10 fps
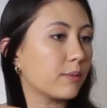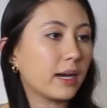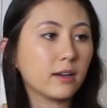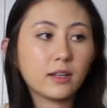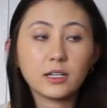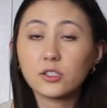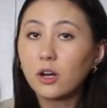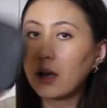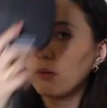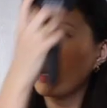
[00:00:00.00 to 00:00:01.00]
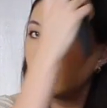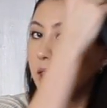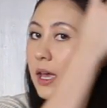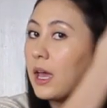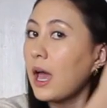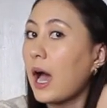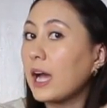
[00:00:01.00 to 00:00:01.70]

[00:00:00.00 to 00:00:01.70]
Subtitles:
hair that I start out with. I